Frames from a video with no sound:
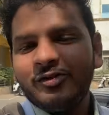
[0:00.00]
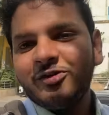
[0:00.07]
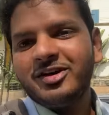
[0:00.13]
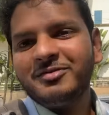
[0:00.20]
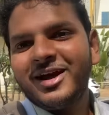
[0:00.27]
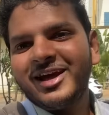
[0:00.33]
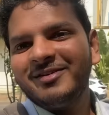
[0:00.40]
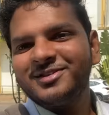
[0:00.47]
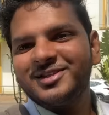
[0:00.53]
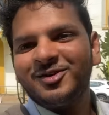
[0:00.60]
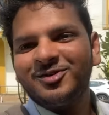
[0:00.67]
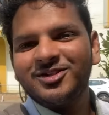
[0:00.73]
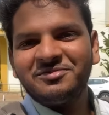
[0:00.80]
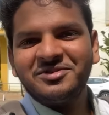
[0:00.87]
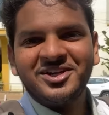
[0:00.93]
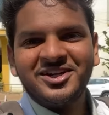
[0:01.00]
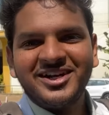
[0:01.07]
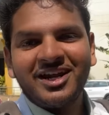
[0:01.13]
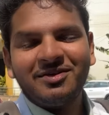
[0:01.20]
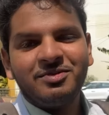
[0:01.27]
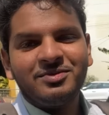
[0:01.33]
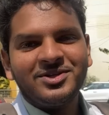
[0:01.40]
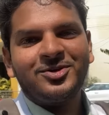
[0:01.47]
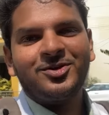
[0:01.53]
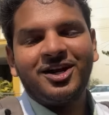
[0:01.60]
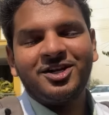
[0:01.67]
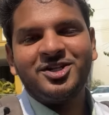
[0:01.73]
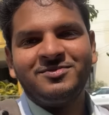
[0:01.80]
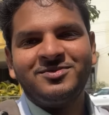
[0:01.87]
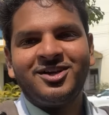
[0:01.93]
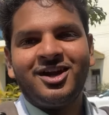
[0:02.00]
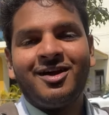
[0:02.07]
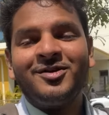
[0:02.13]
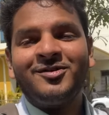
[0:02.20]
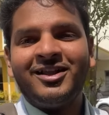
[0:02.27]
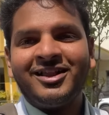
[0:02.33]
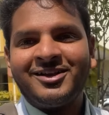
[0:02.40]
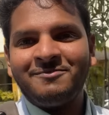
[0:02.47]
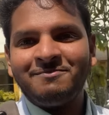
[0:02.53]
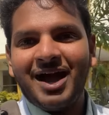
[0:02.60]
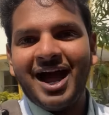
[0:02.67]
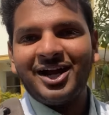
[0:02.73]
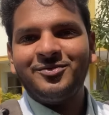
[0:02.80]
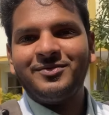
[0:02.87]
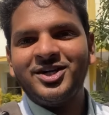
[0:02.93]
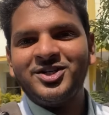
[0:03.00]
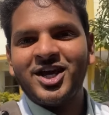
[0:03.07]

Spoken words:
everyone, my name is Anuj, I'm a 3rd year MBBS student at GMC Nagpur. Welcome back to my